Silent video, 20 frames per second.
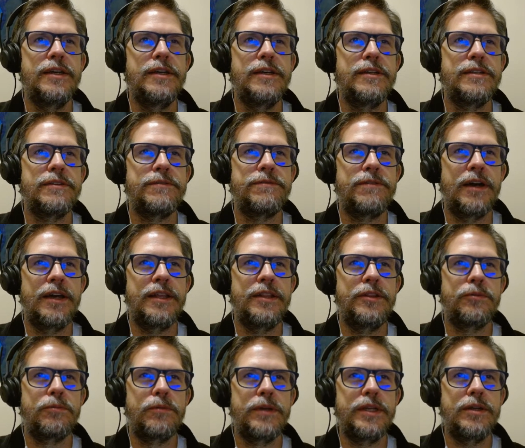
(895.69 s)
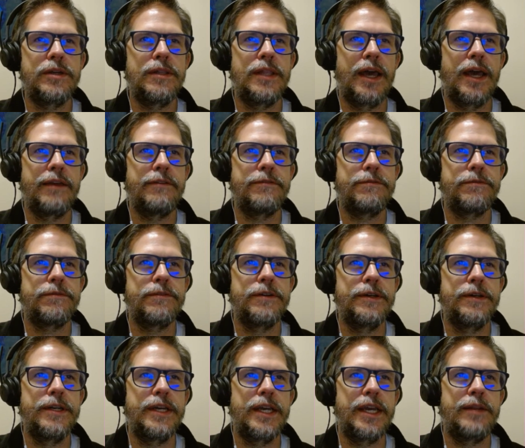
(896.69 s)
to find the real life,
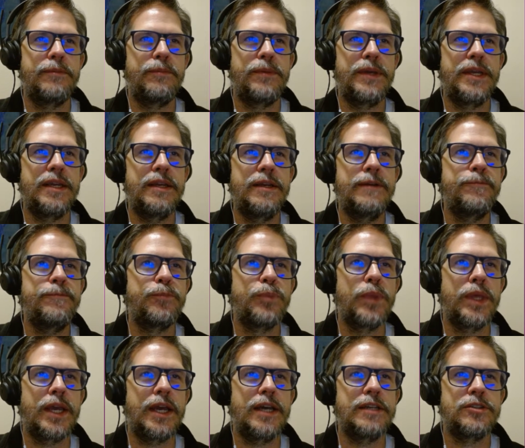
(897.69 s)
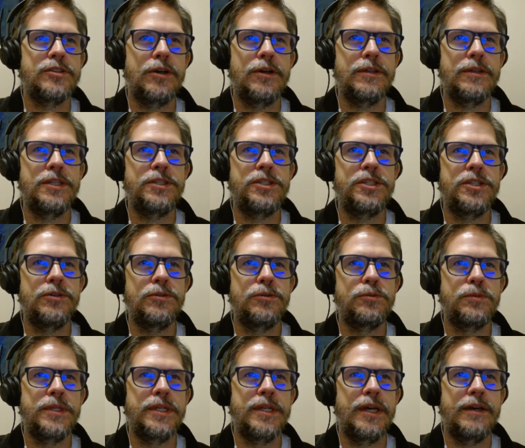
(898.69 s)
and be as are the
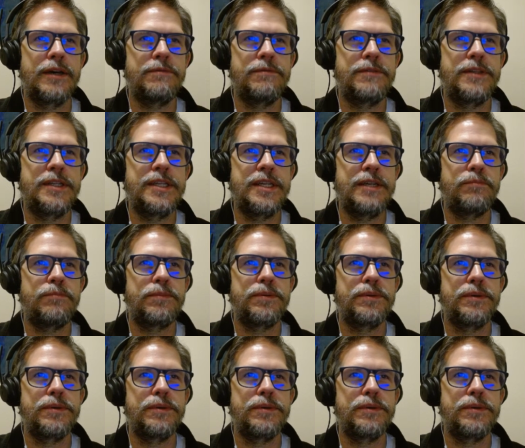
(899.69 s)
children of the deep.